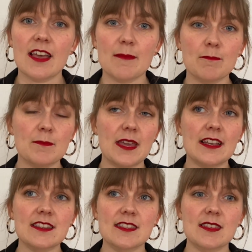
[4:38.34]

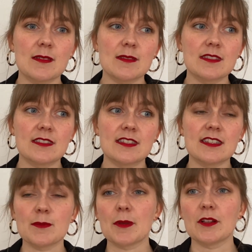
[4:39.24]
makes
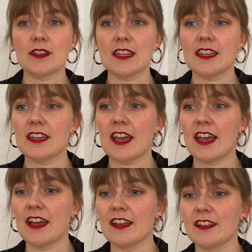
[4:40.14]
disability
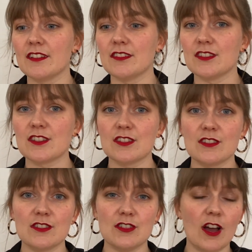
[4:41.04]
and
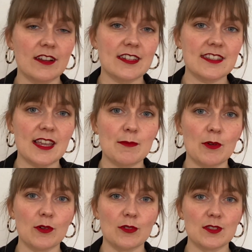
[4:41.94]

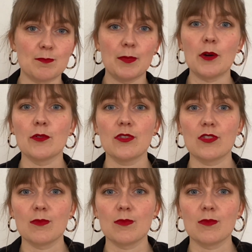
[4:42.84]
non-disabled both